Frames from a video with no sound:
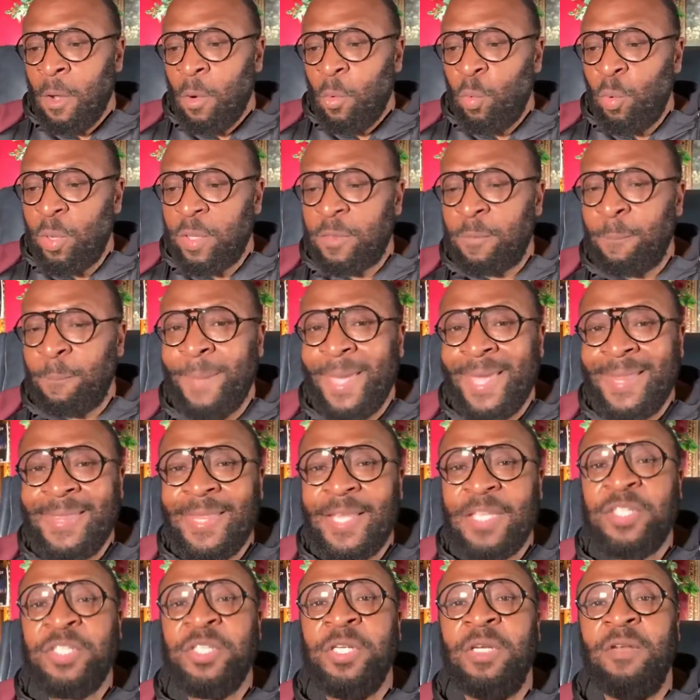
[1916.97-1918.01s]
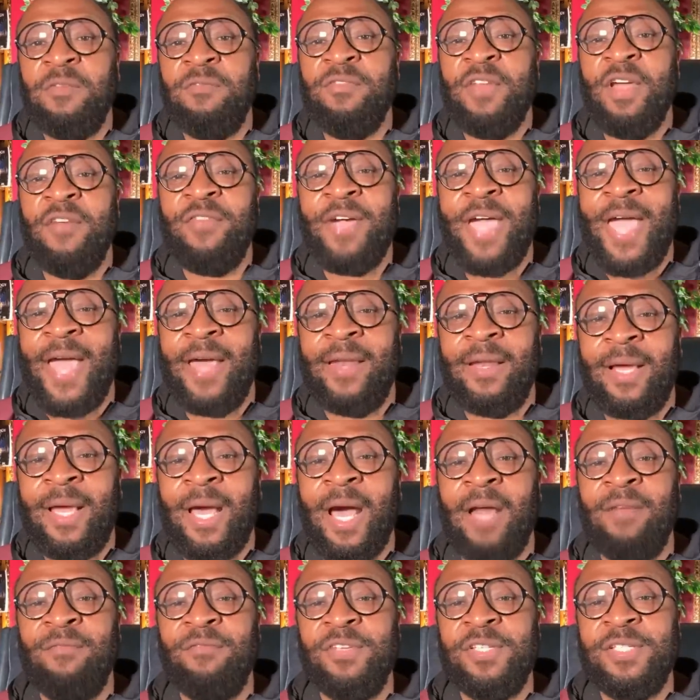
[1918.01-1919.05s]
with men that should have never had a
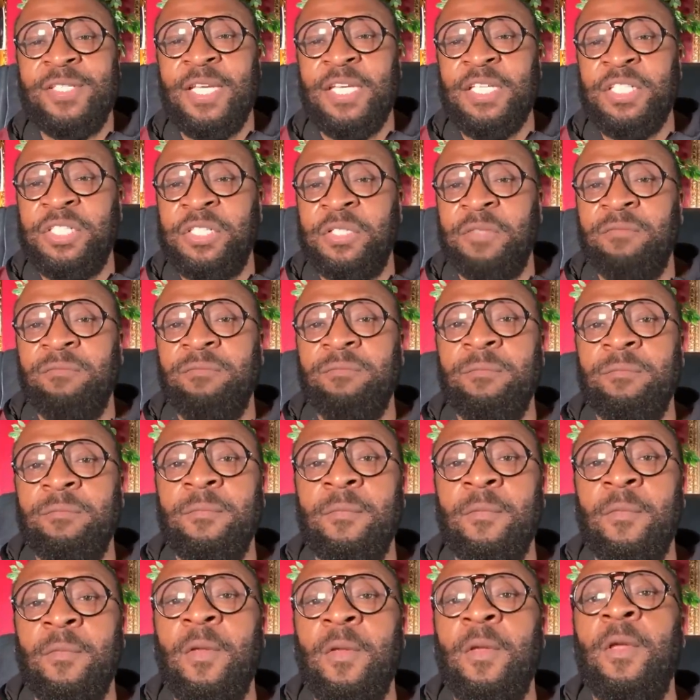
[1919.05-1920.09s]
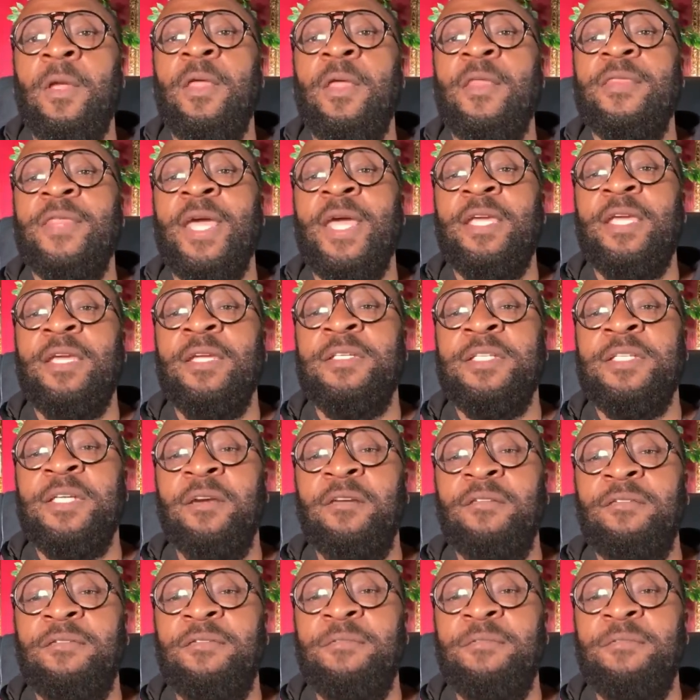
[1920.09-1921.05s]
conversation. Thank you, Tiff,